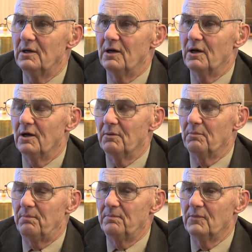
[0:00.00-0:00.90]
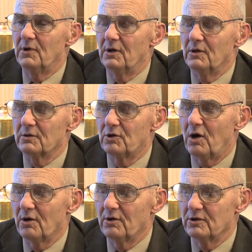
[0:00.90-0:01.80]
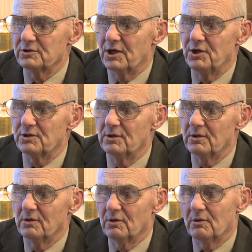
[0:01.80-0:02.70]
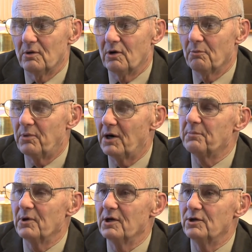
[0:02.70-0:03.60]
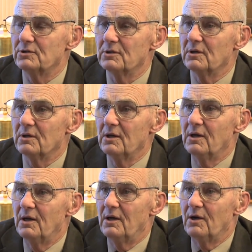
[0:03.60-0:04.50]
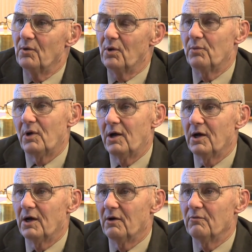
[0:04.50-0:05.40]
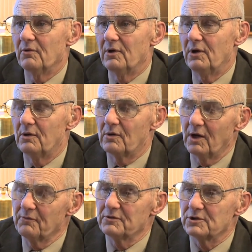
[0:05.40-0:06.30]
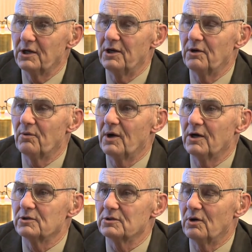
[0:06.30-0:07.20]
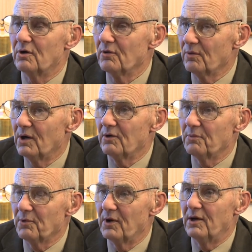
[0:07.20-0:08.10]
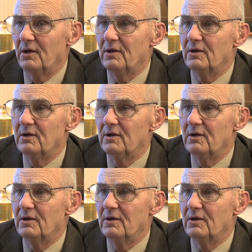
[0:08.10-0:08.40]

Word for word: and uh, colonization or, or population when we have the glyphosate interaction or the Roundup Ready,